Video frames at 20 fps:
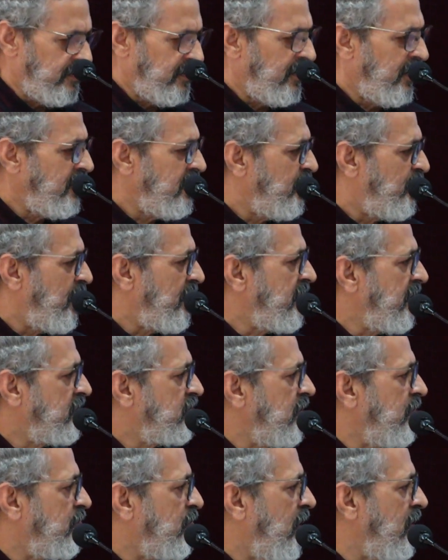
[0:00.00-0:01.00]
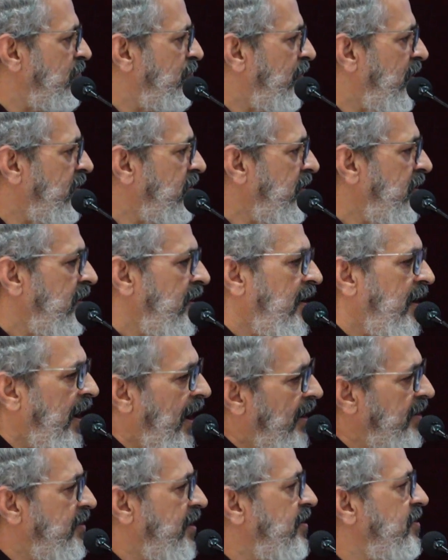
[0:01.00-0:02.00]
in the pretext of conflict,
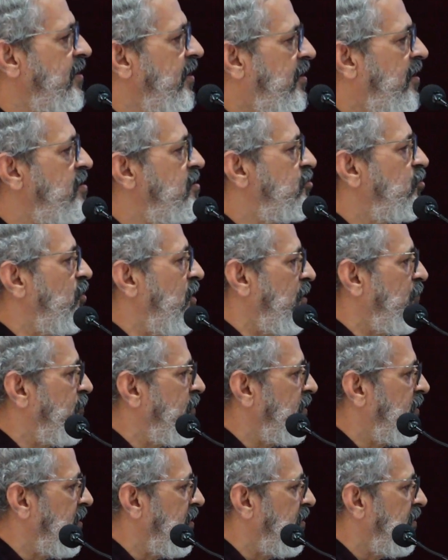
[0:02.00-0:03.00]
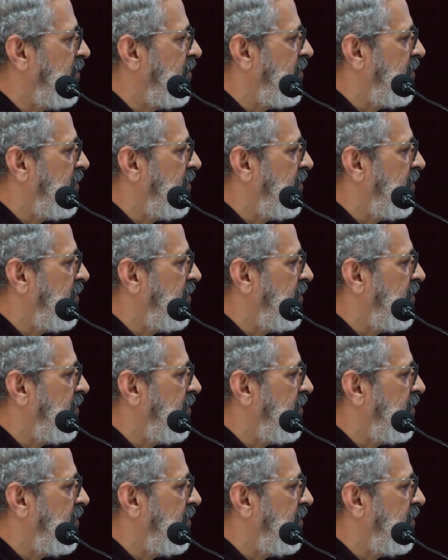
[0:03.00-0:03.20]
and then they control everything.